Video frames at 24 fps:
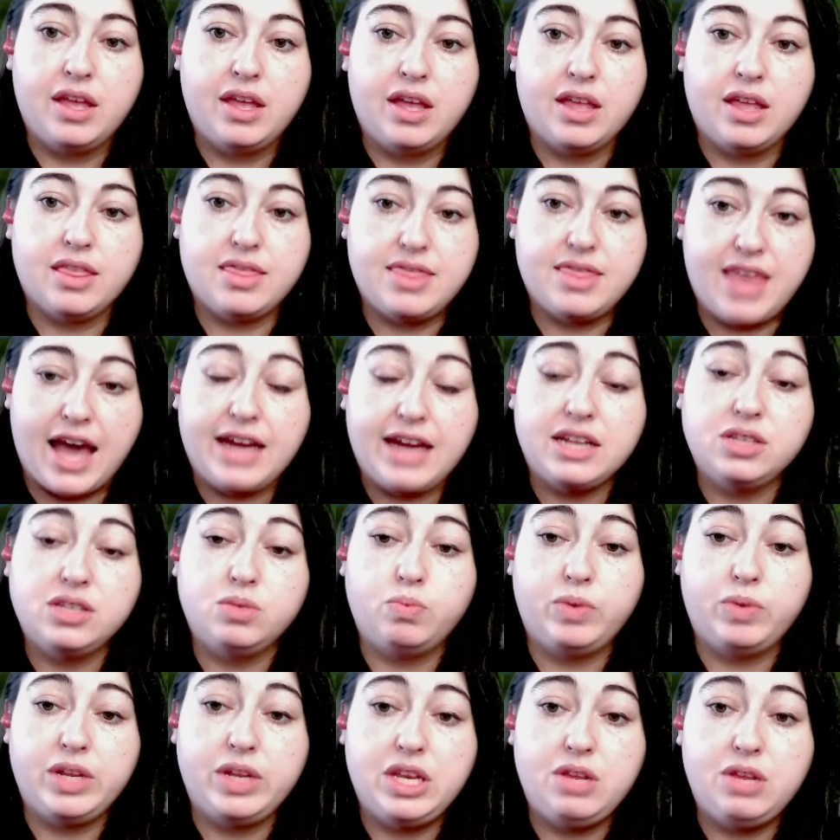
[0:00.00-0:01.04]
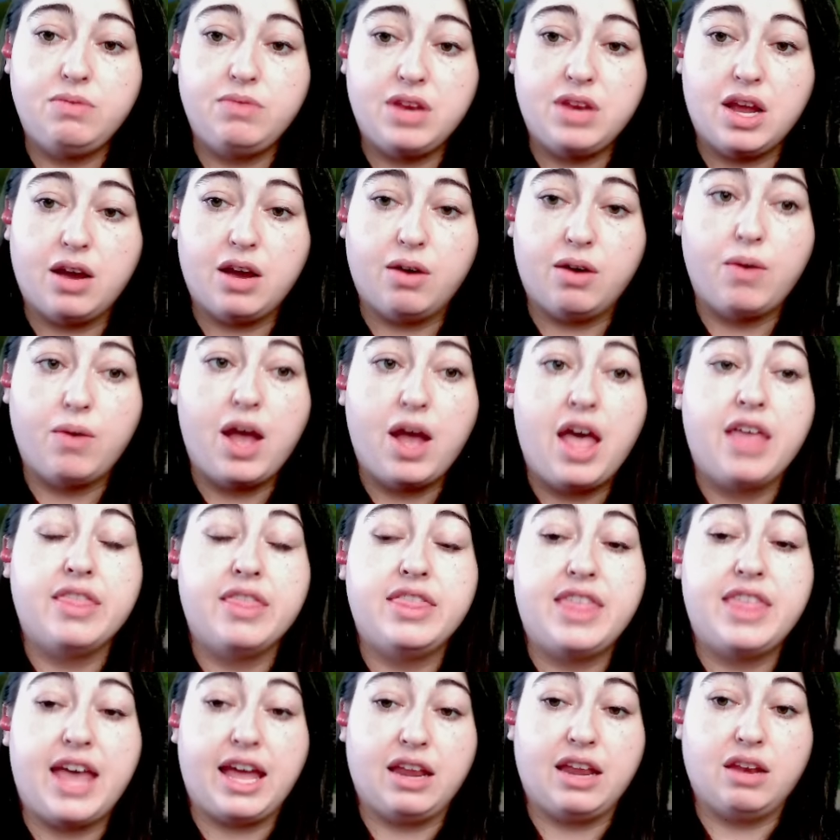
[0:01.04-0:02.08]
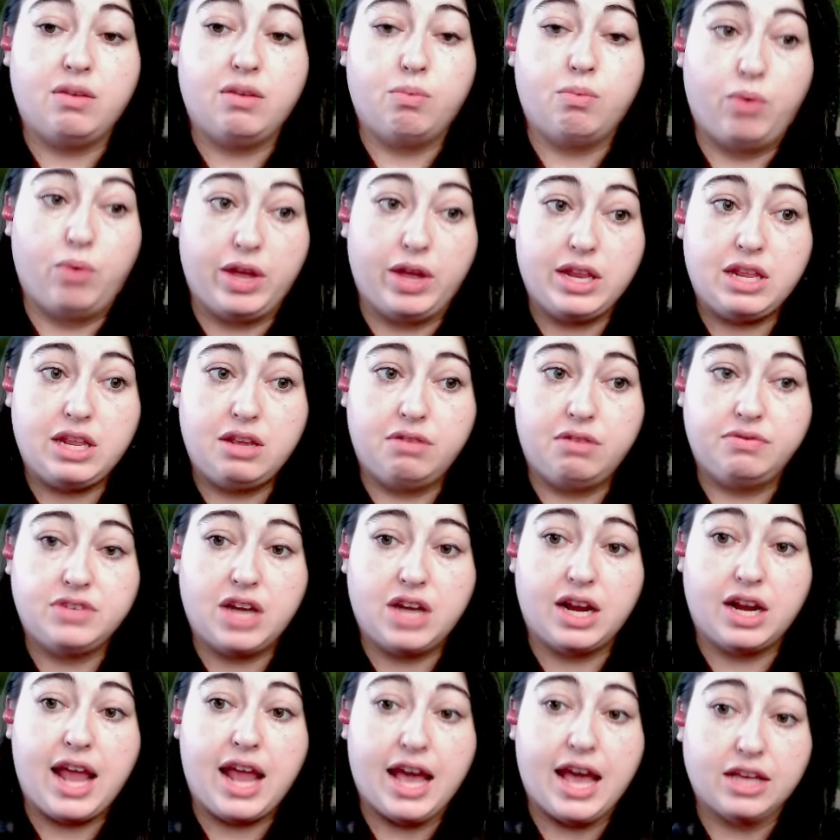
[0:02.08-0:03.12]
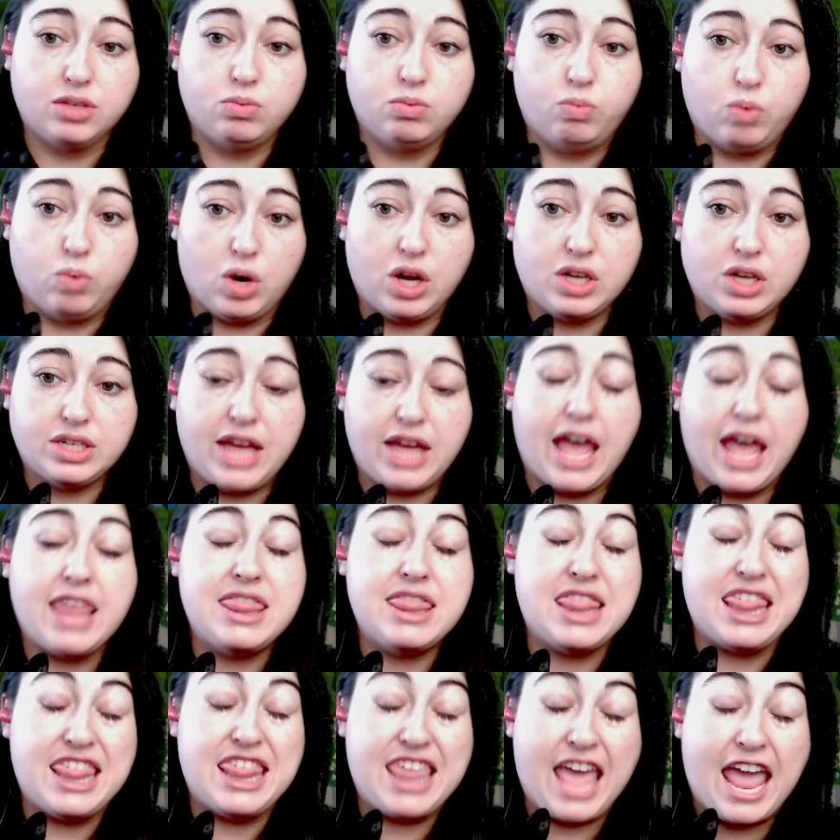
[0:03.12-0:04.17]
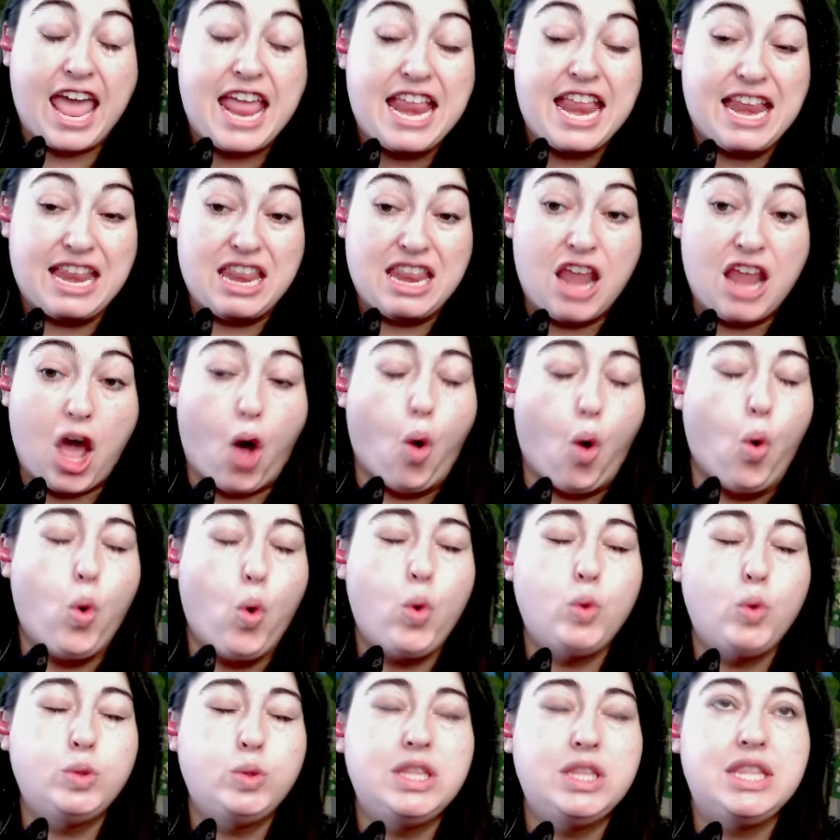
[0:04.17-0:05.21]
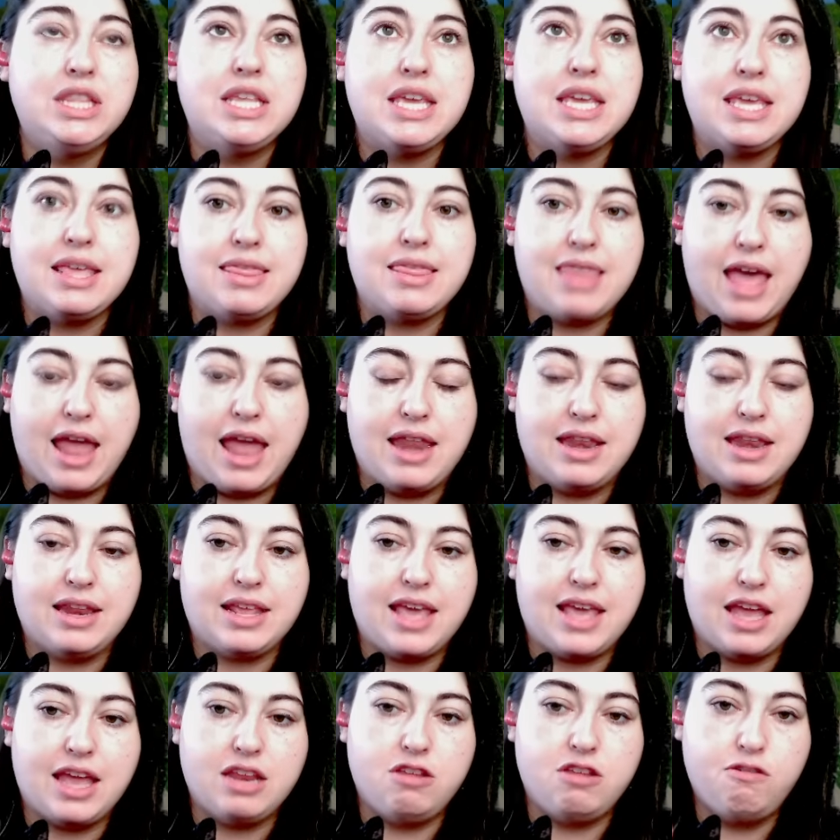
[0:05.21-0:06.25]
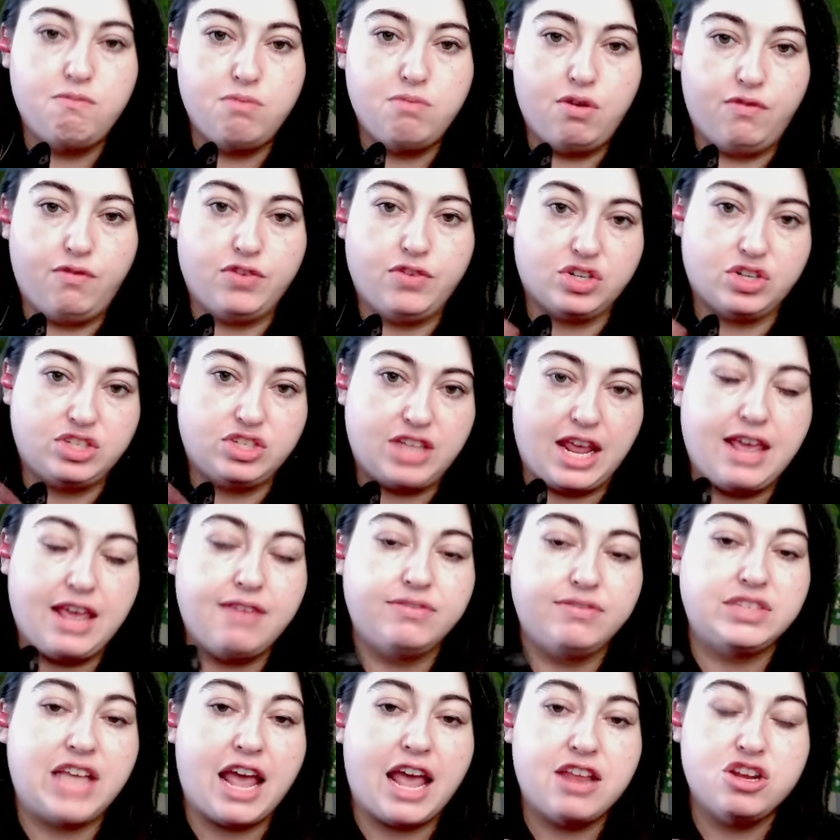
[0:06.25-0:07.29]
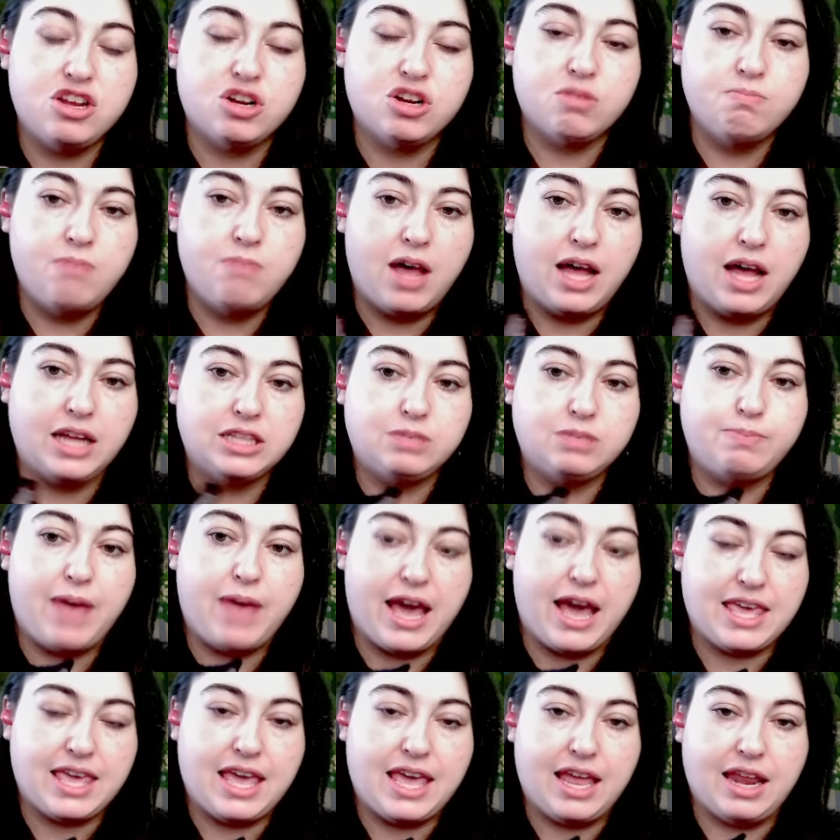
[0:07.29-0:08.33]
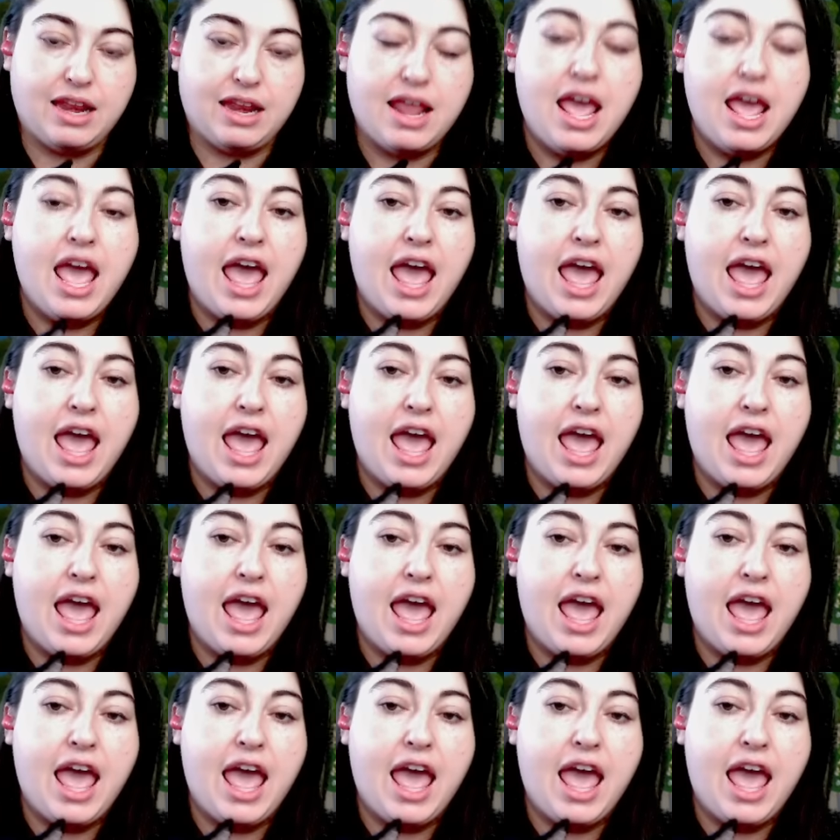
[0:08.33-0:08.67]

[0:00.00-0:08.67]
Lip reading: That is when you know that what you've done has worked, and then, only then, can you move your saves and your mods back in.